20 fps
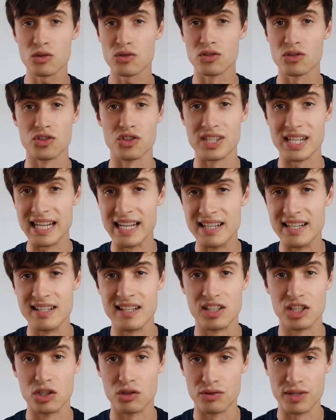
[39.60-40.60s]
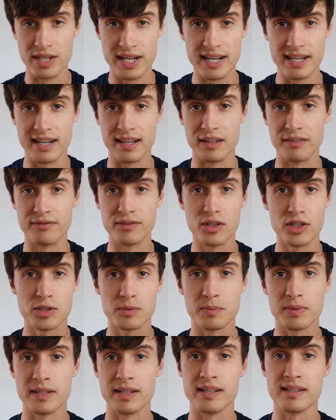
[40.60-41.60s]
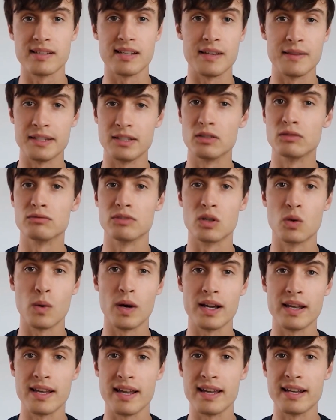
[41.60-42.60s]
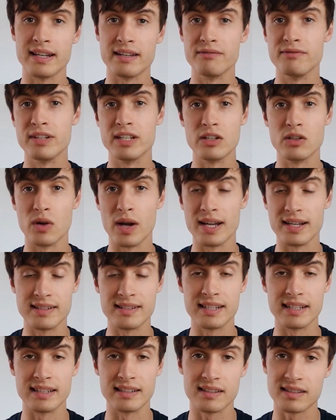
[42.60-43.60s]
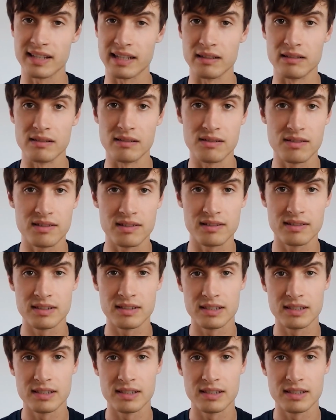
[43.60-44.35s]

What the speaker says: also just easier to create in the first place and they don't require any video editing skills.